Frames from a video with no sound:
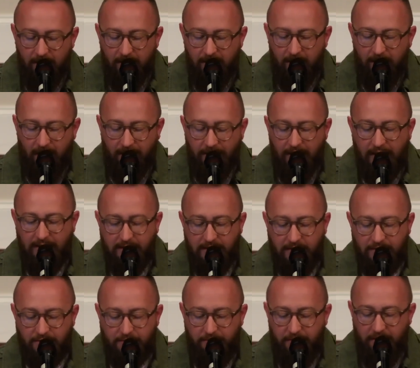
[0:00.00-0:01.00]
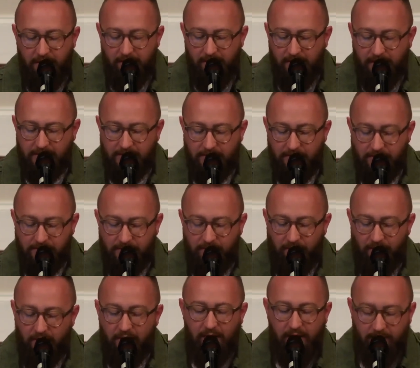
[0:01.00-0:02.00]
And then he tells Peter this,
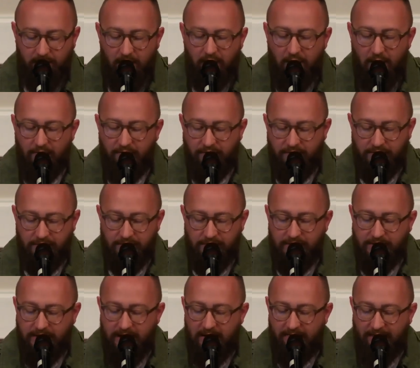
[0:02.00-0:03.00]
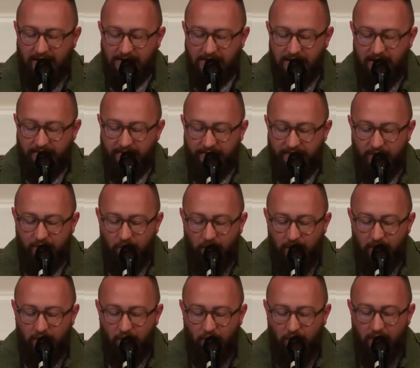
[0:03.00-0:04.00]
or he references this out of Isaiah
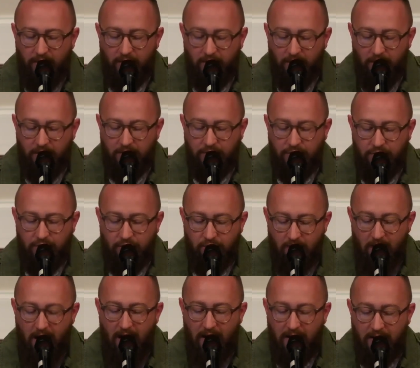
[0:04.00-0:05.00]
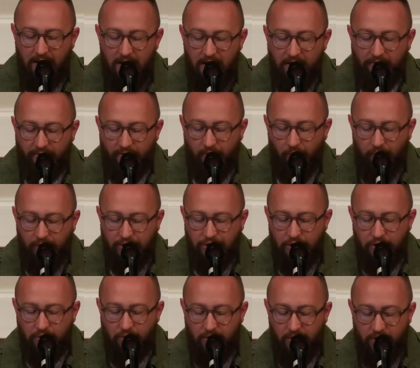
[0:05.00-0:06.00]
51 and 1 Look to the rock from which
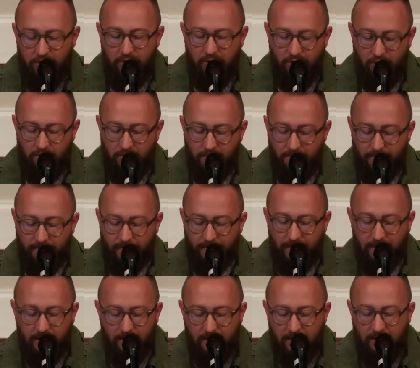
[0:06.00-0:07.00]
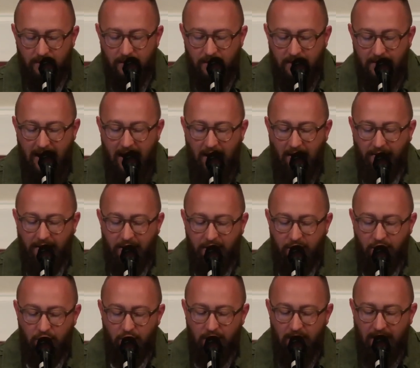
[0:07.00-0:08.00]
you were hewn. Now that
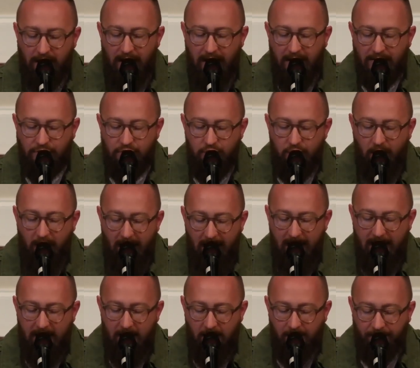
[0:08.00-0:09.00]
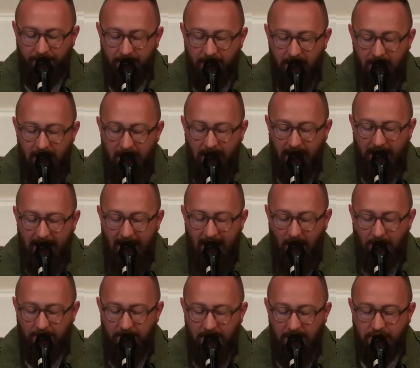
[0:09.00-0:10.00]
you realize who I am, allow
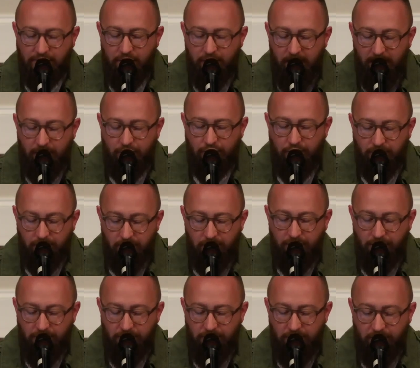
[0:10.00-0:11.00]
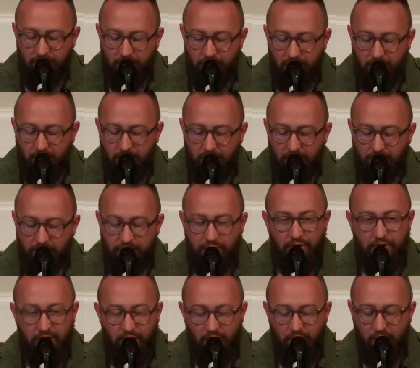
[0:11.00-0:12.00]
me to introduce you to
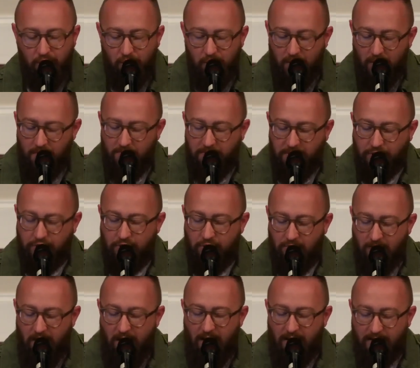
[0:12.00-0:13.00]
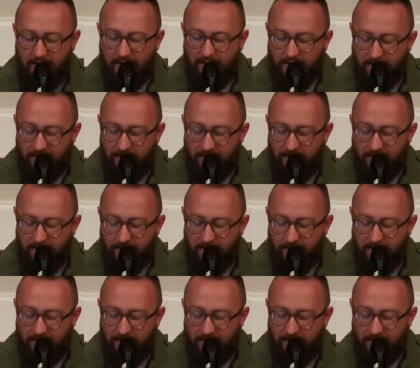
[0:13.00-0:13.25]
you, Mr. Rock.